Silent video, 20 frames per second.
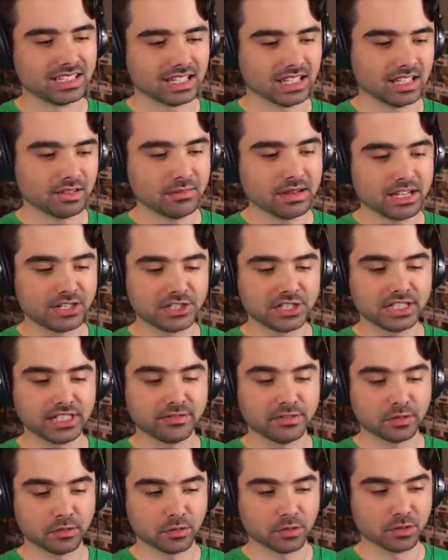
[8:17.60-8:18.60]
Maybe Imagine if
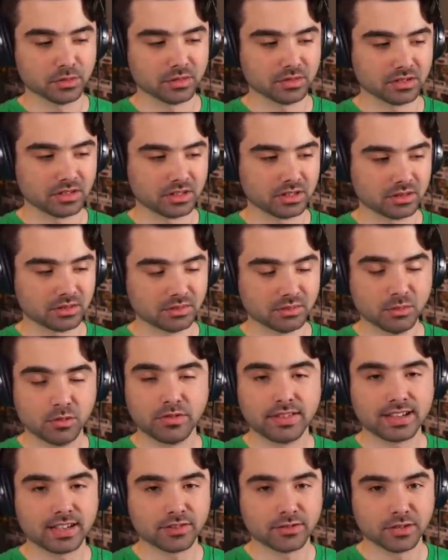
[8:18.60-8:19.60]
it were
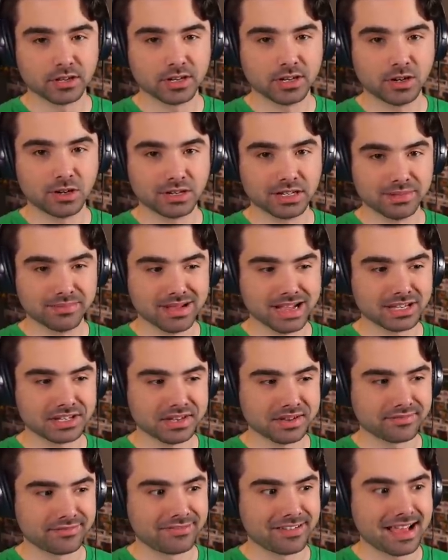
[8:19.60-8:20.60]
moving on her own.
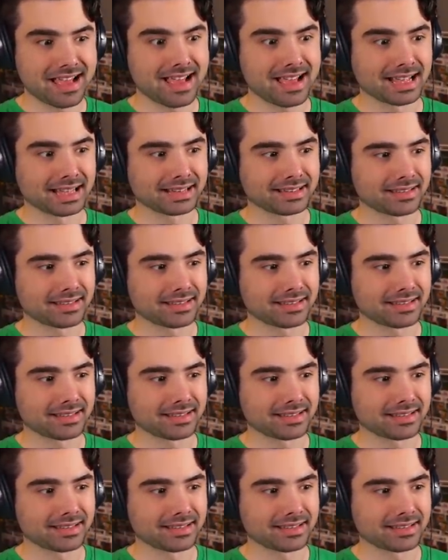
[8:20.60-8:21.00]
Imagine that.